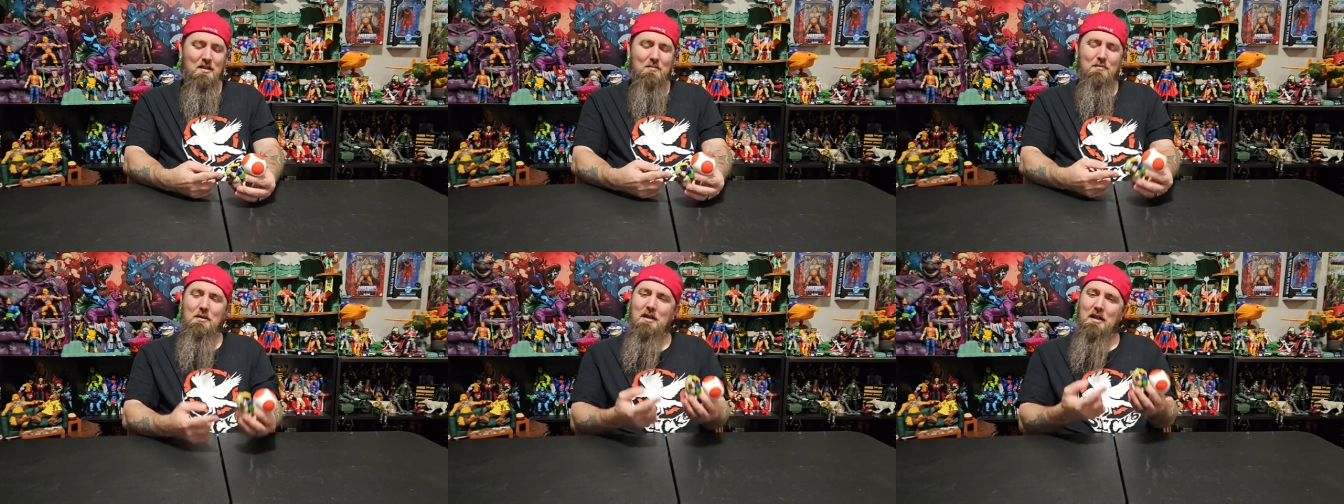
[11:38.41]

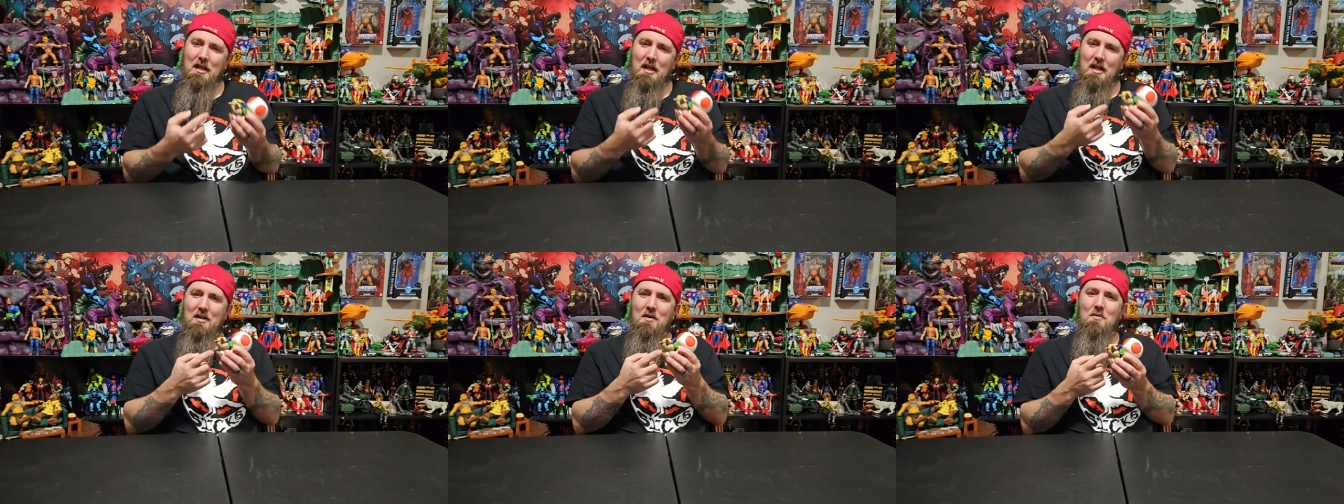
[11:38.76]
but
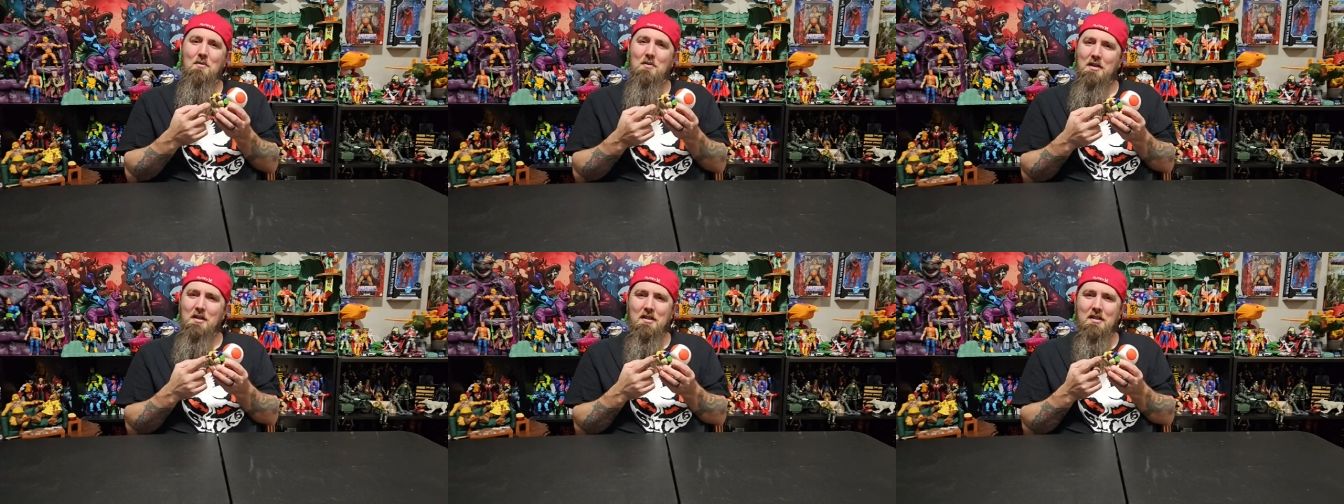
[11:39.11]
I don't
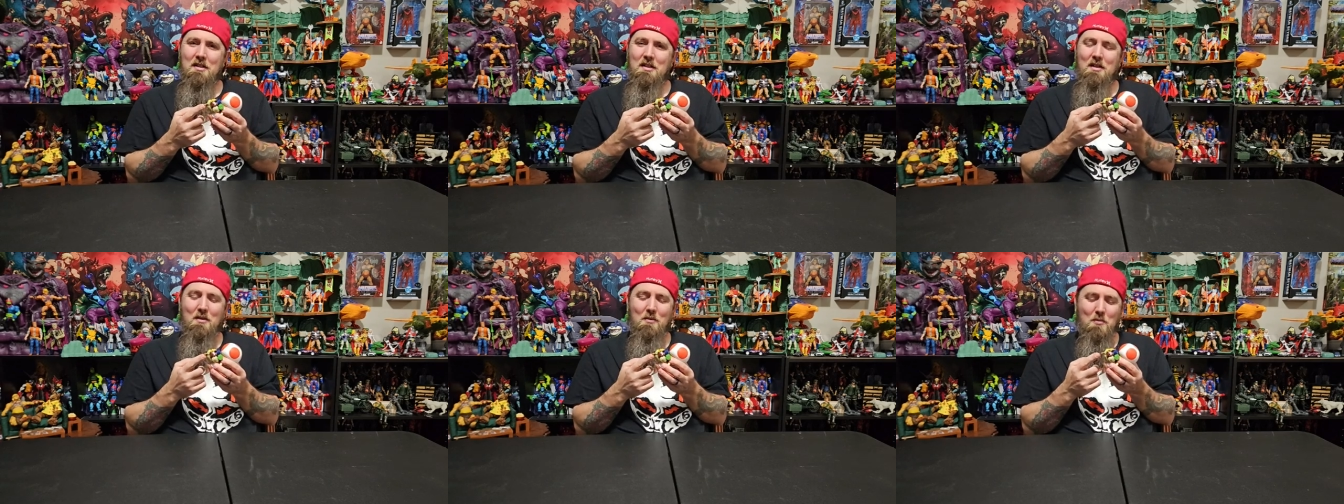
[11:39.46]
want to
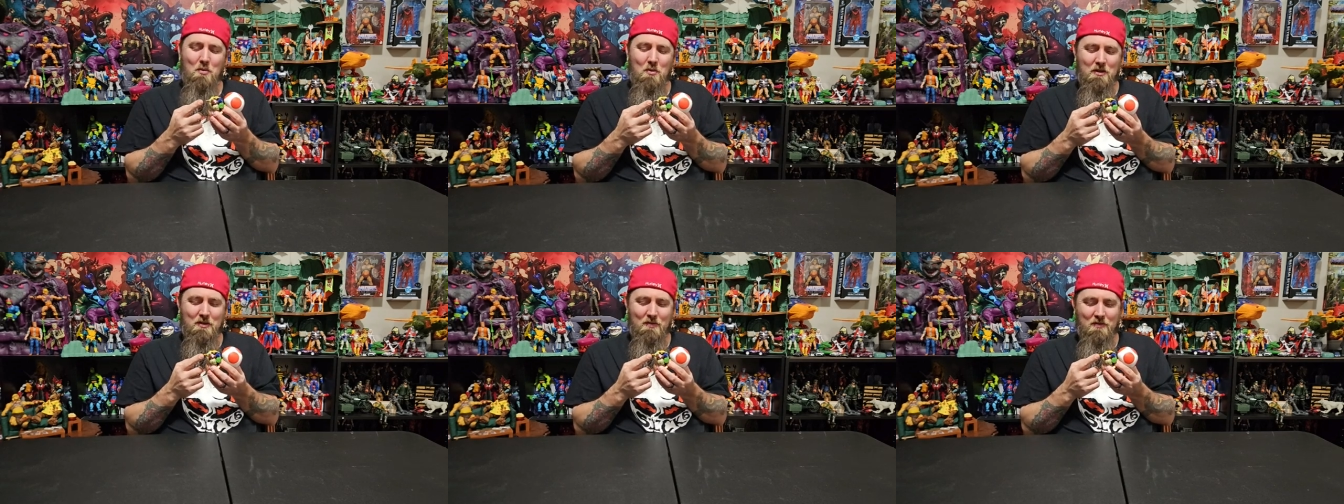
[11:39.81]
deduct
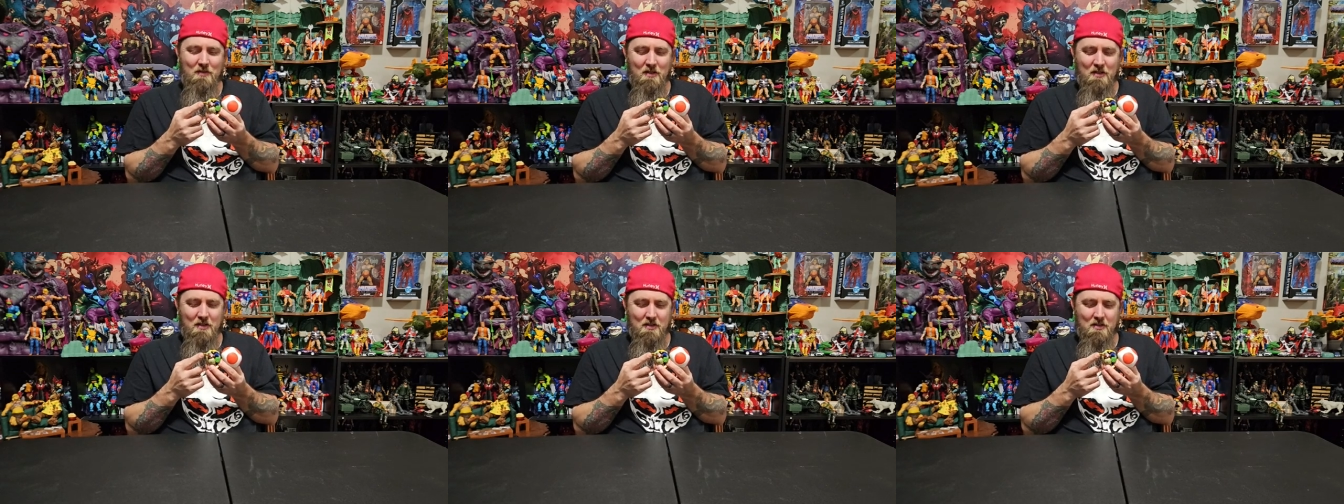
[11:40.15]
points for
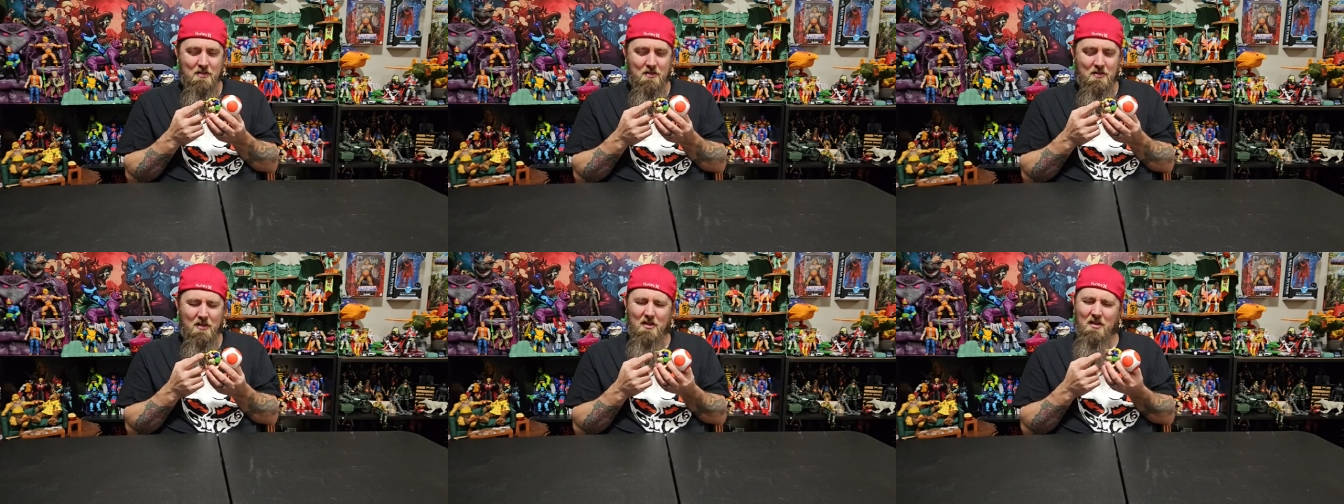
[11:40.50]
this.
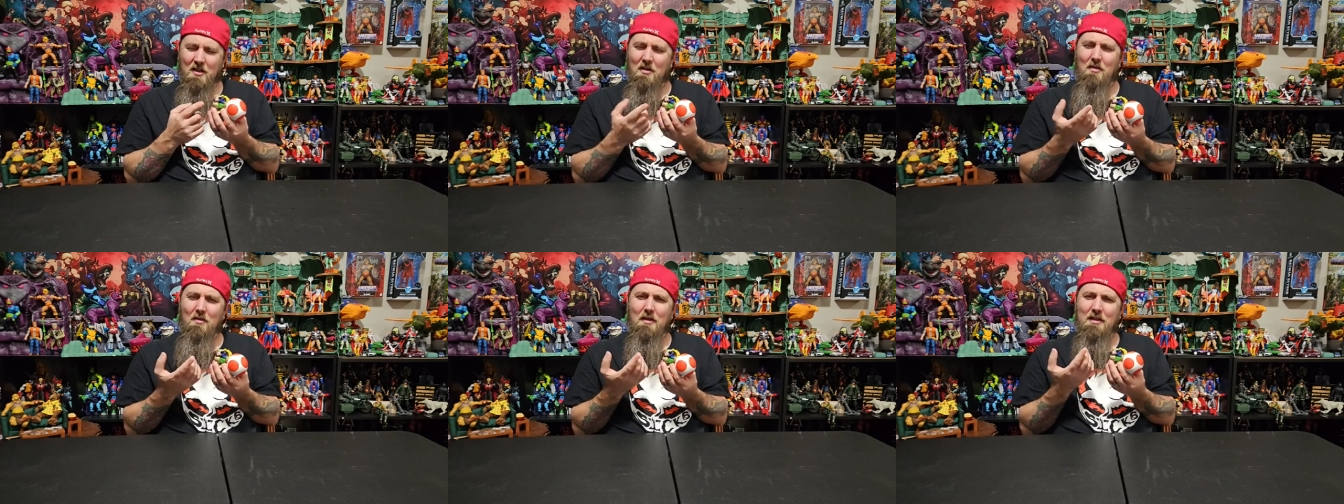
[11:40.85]
You
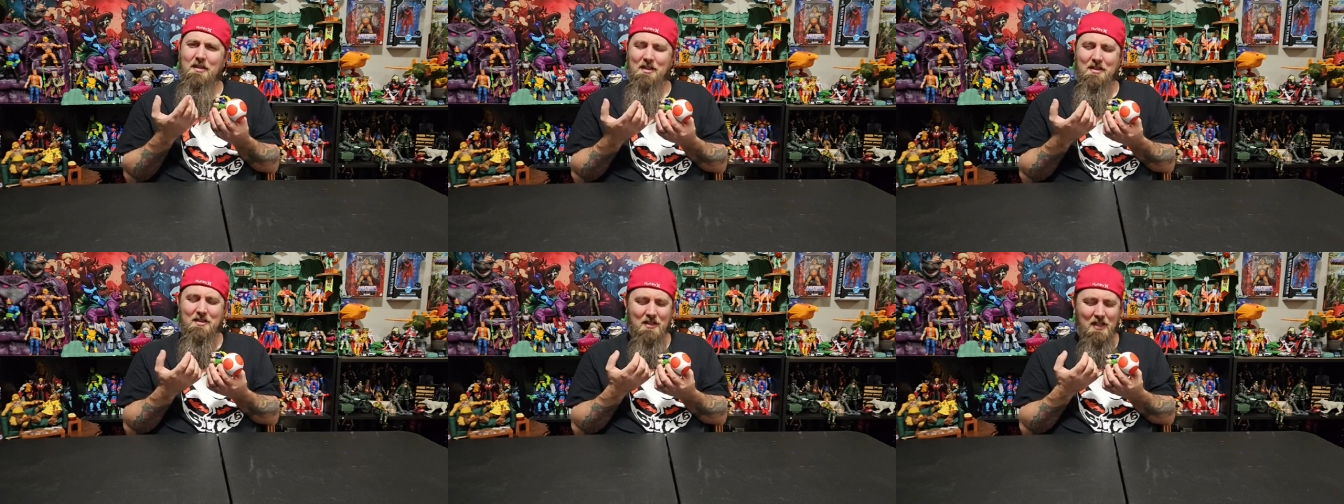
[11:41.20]
know,
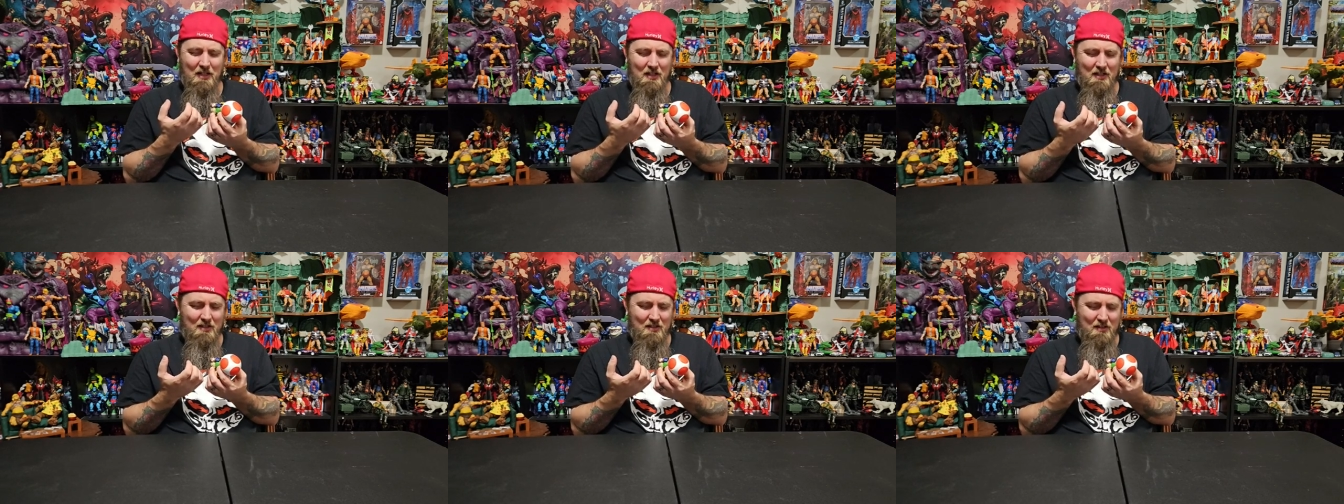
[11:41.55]
it's
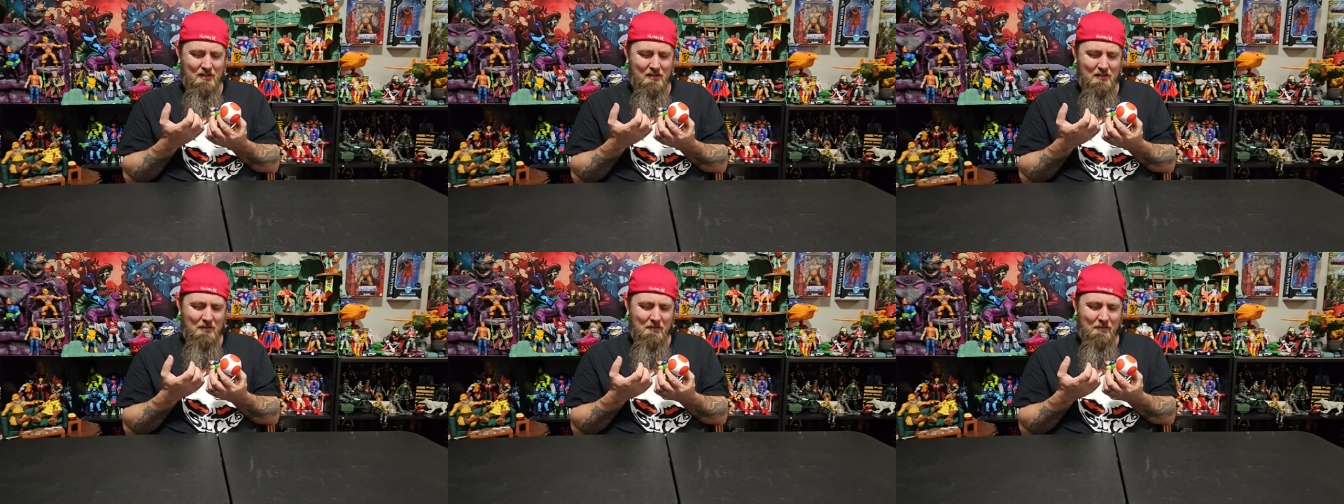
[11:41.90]
like.
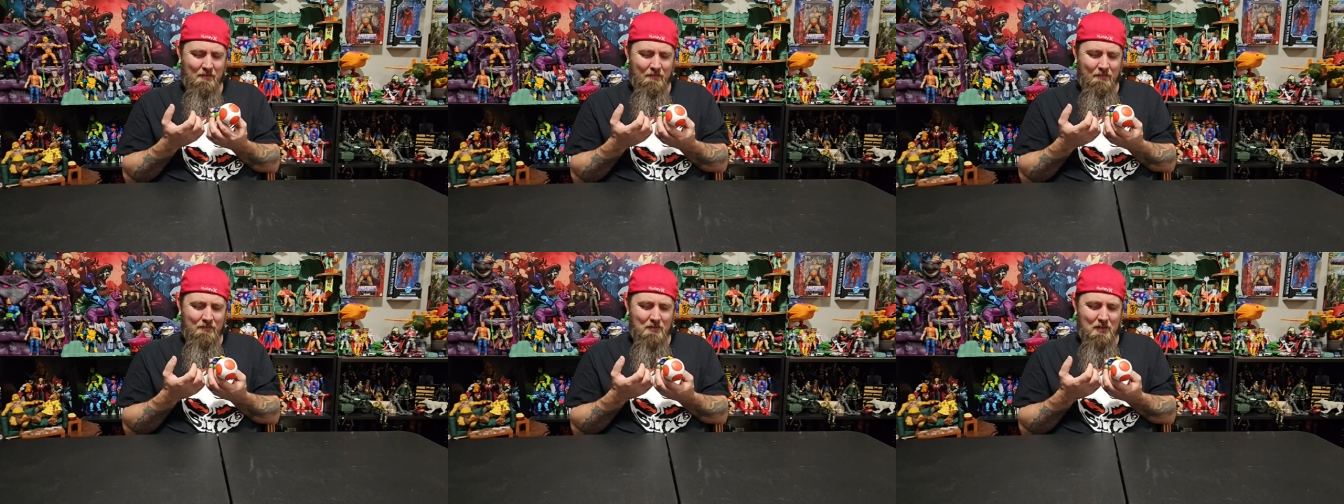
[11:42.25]

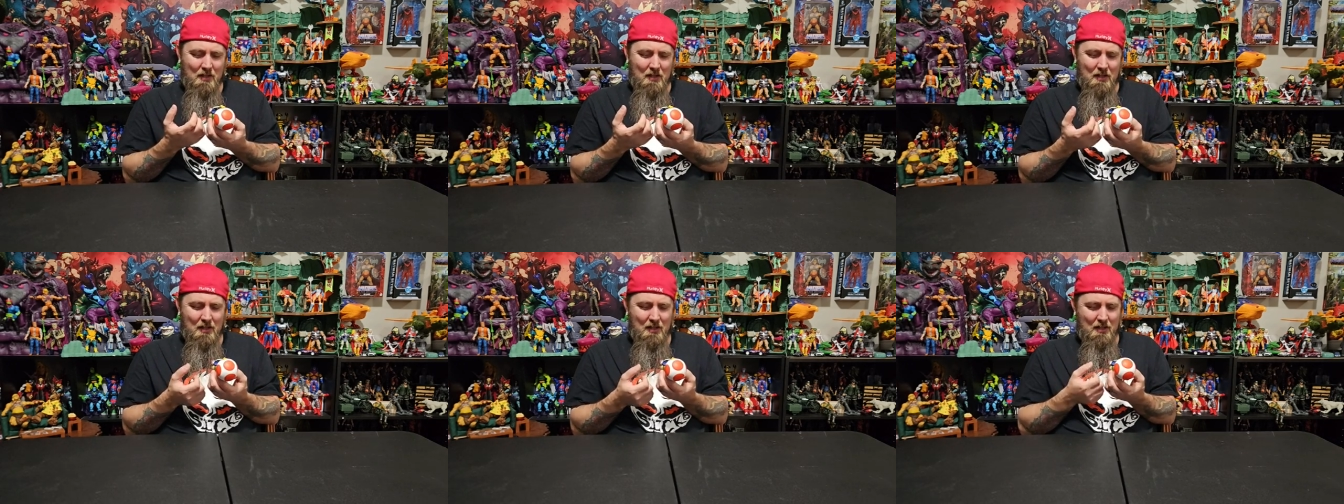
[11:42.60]

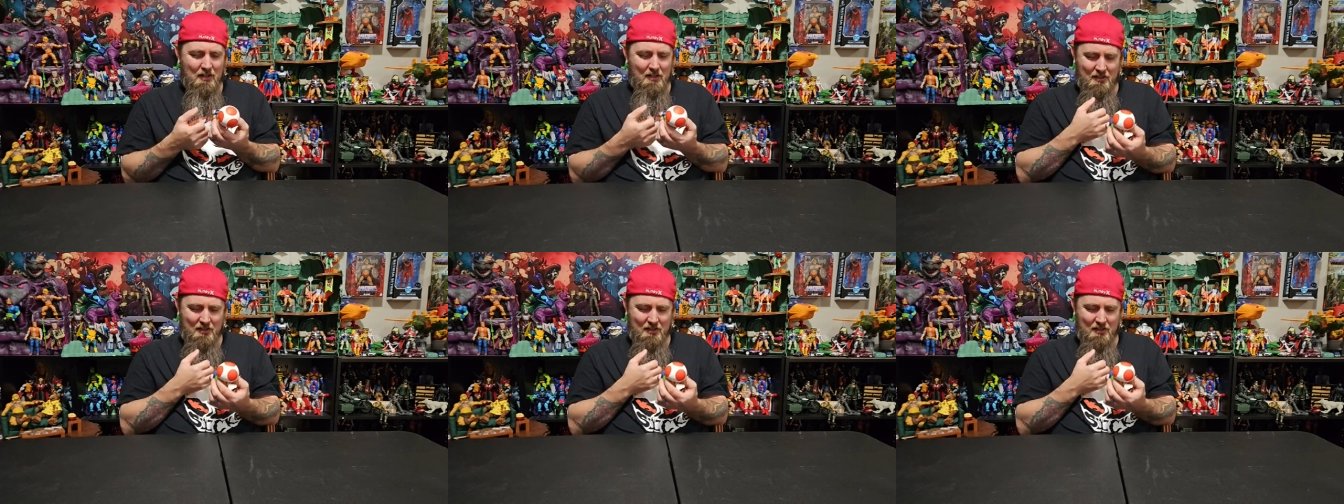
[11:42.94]
I